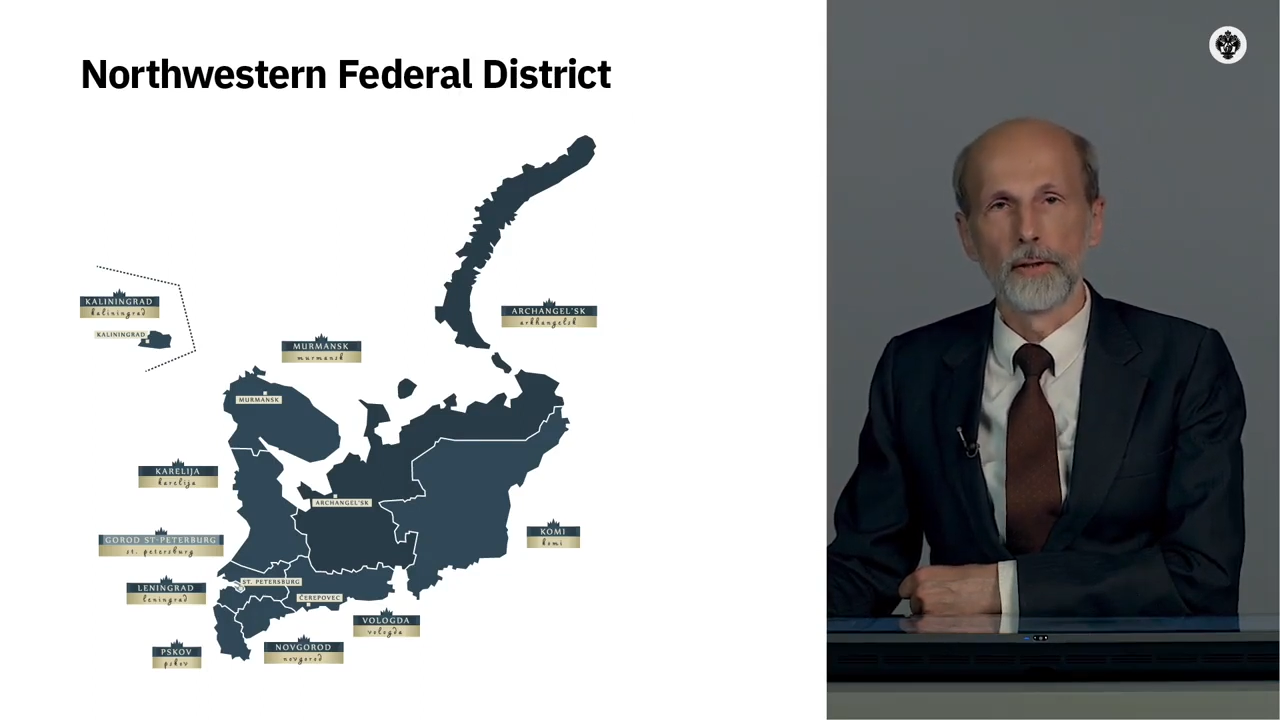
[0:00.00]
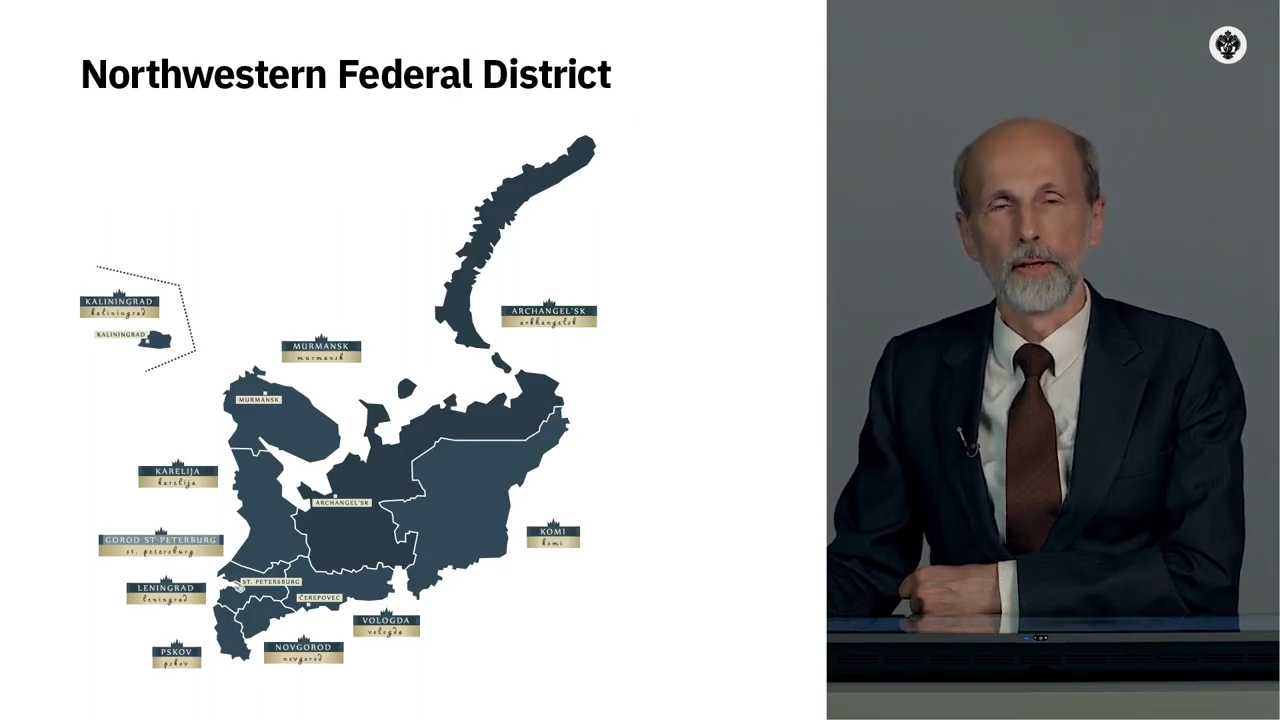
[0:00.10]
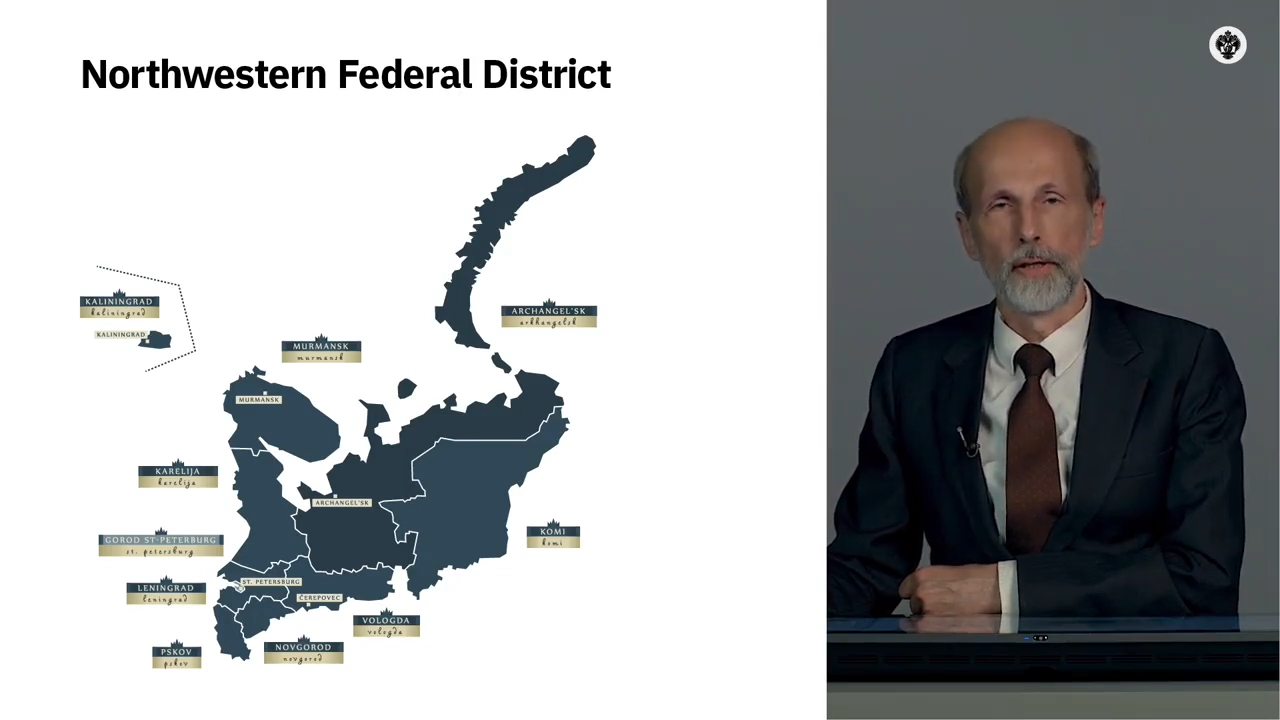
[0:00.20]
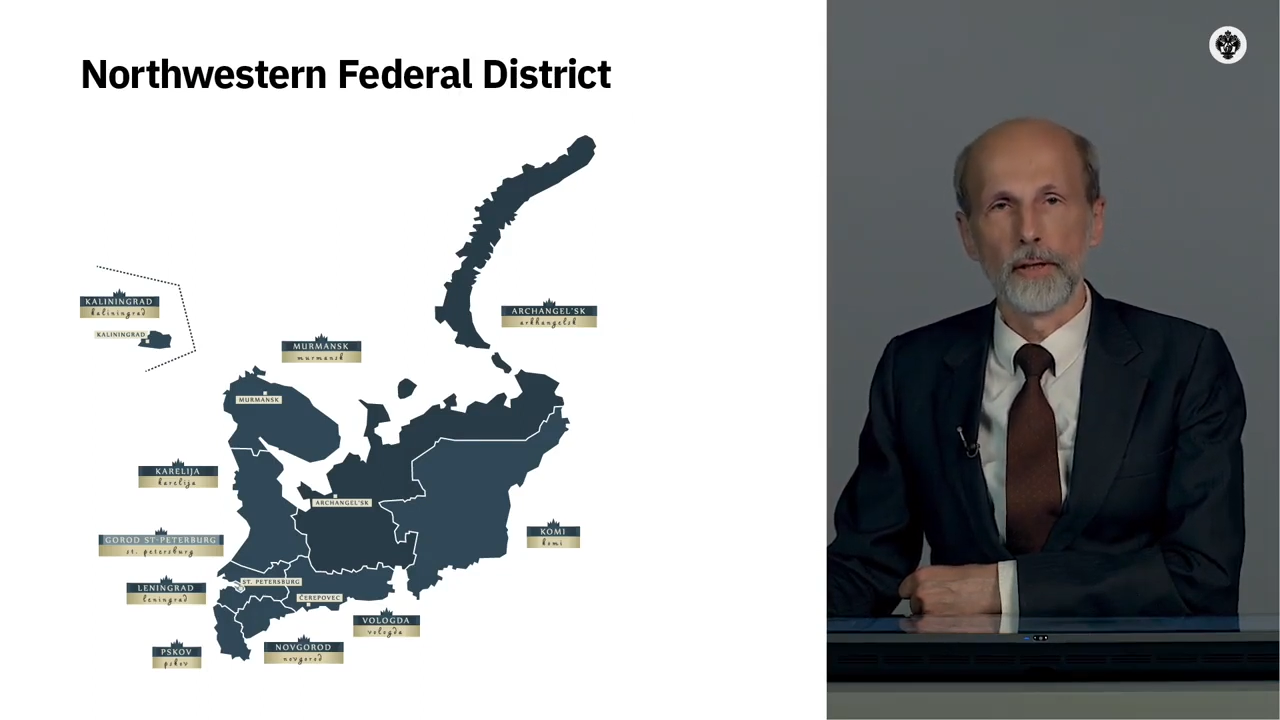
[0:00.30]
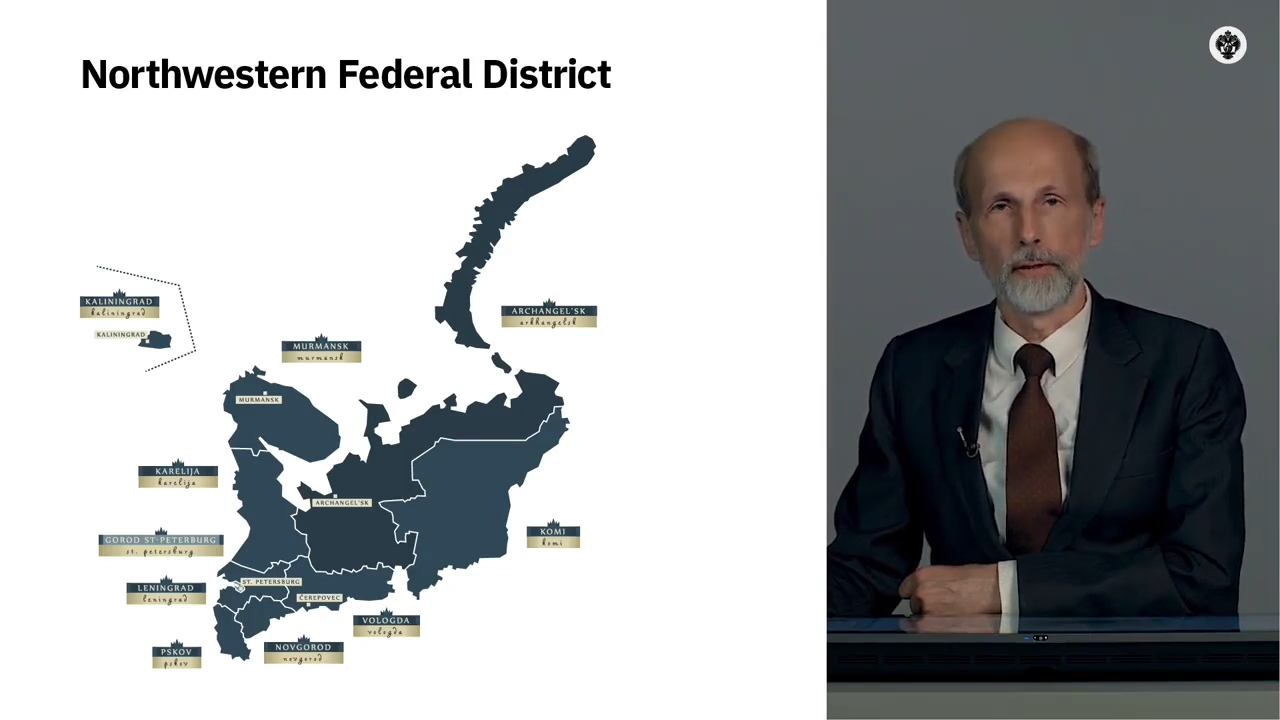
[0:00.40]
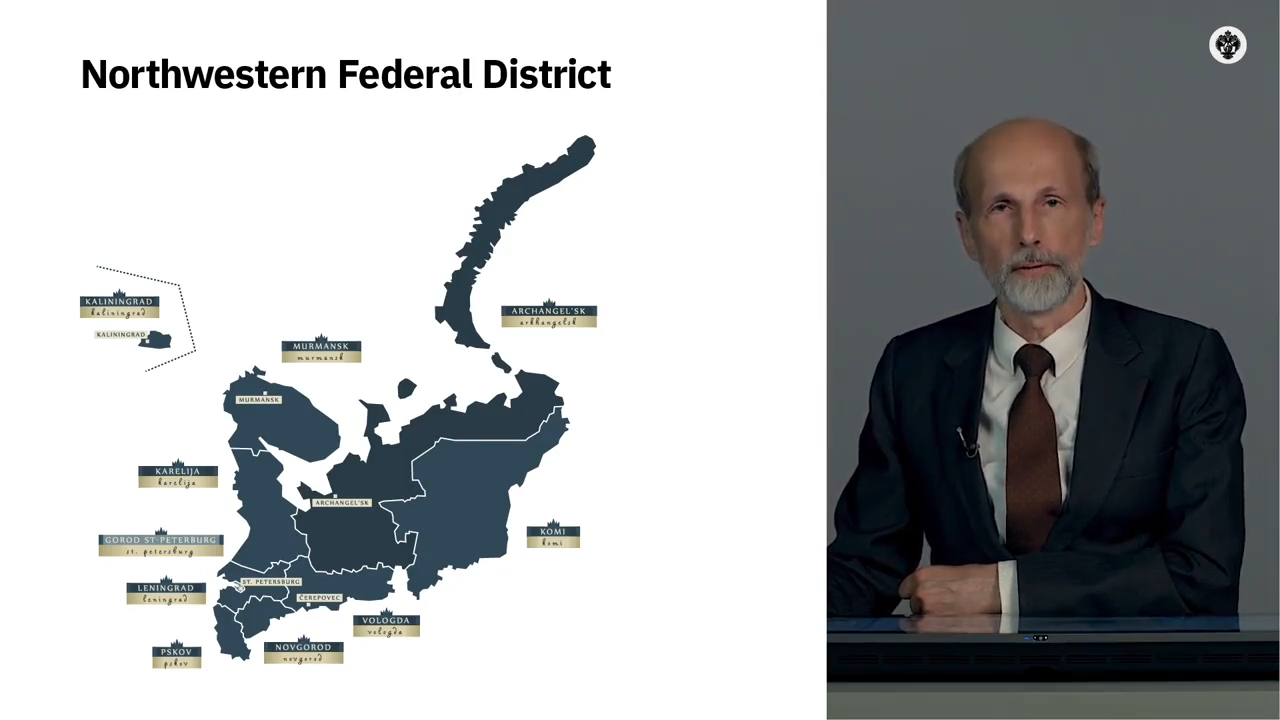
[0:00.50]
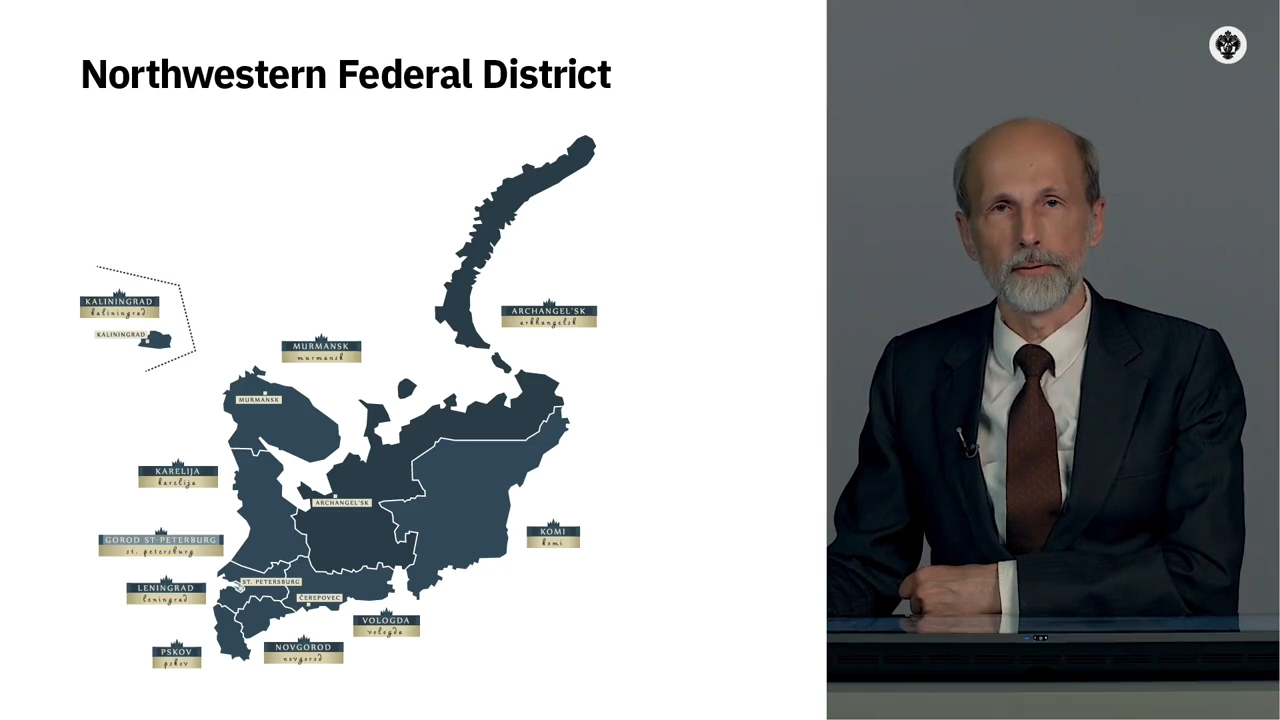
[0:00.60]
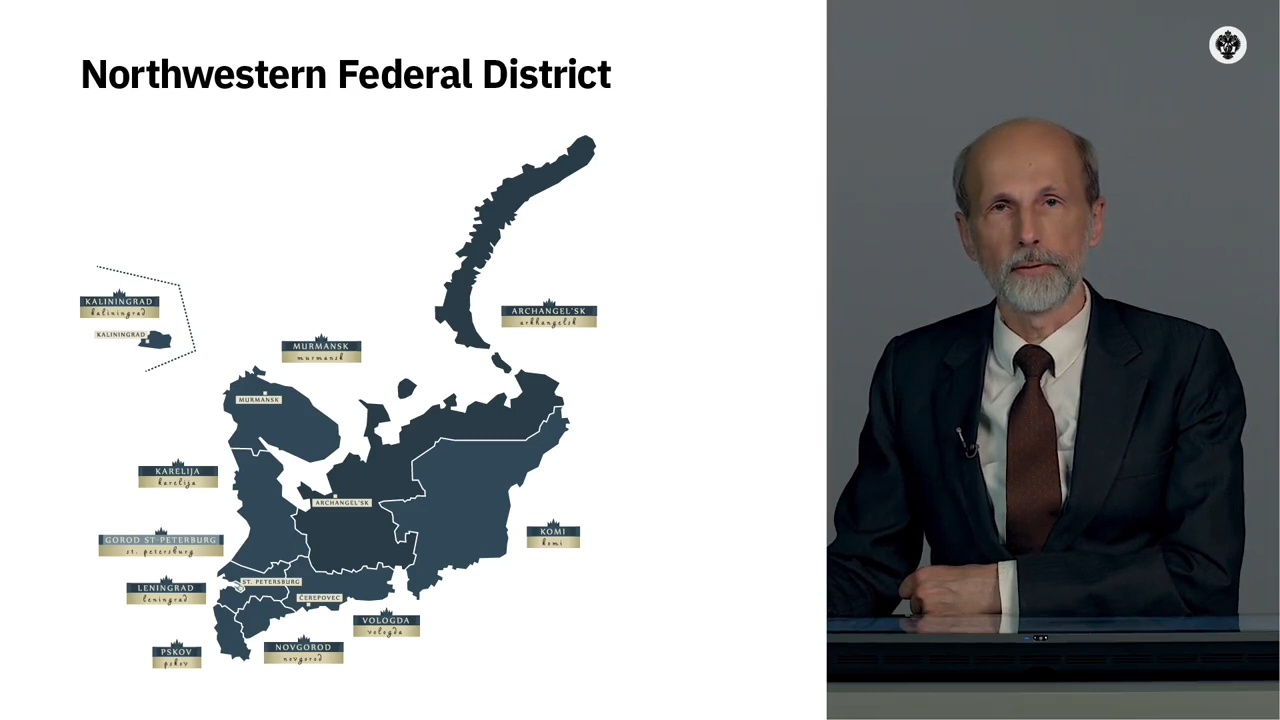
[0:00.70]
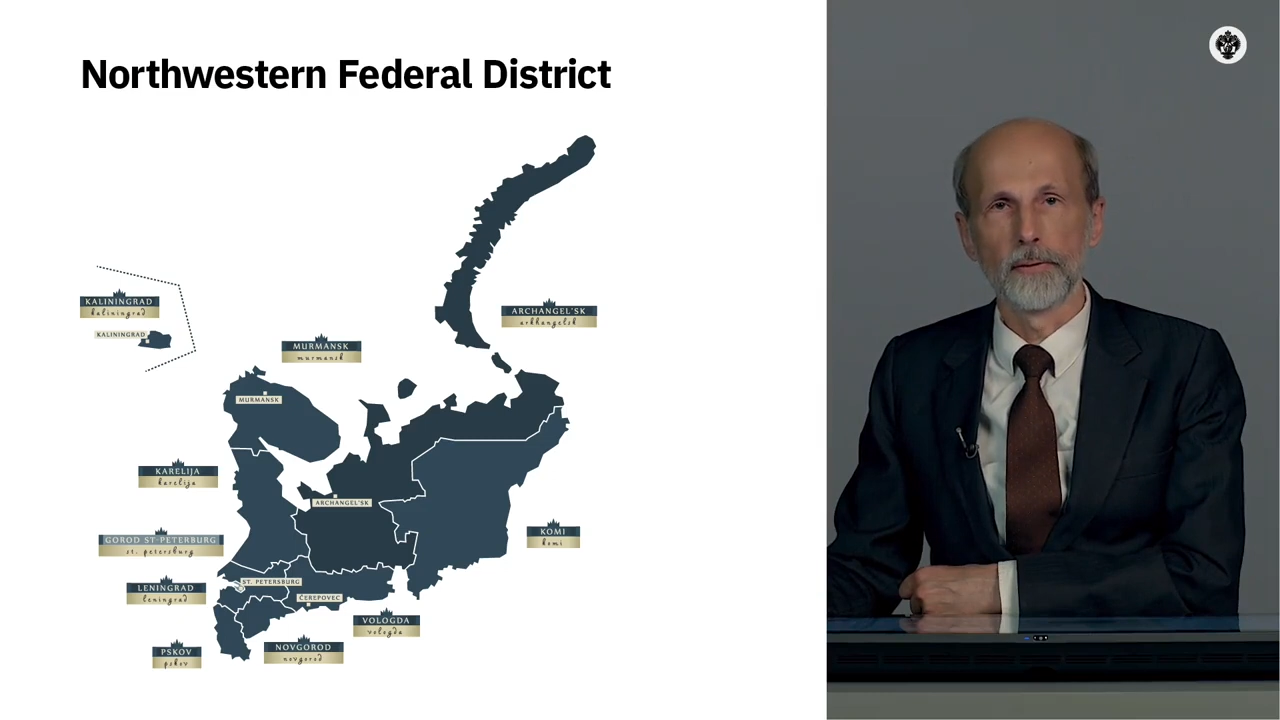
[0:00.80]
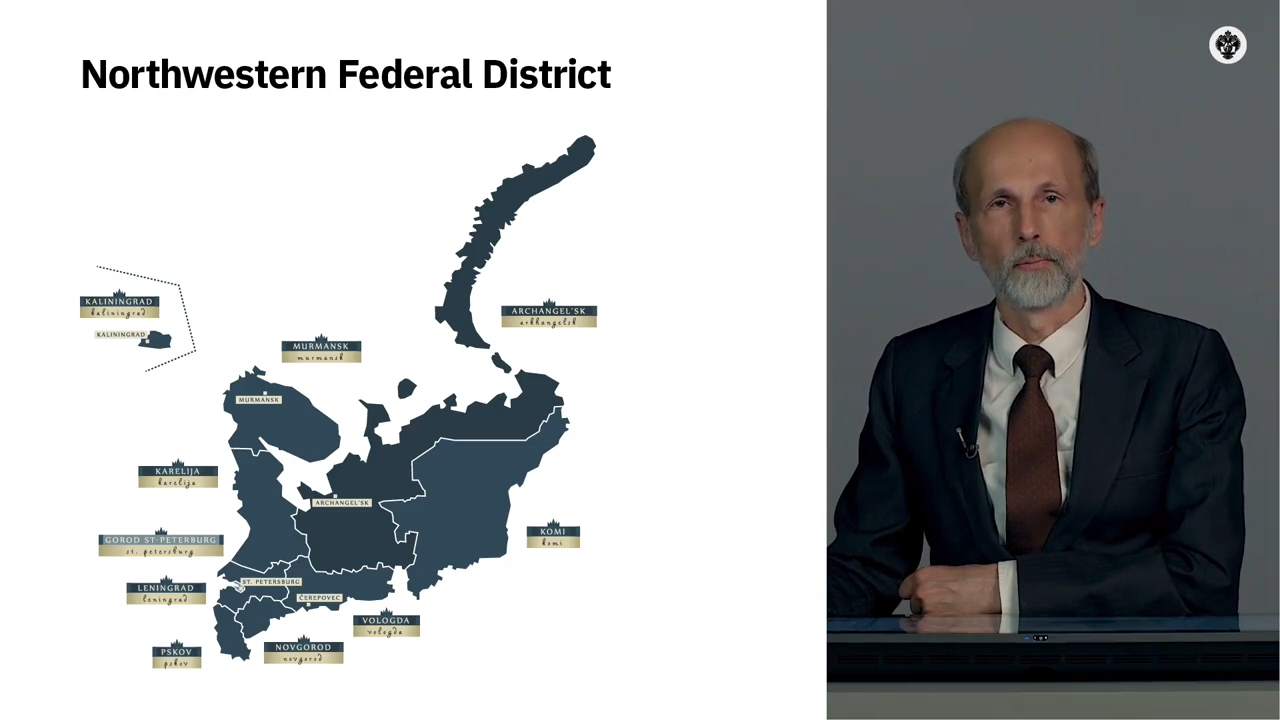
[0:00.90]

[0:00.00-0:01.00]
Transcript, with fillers: islands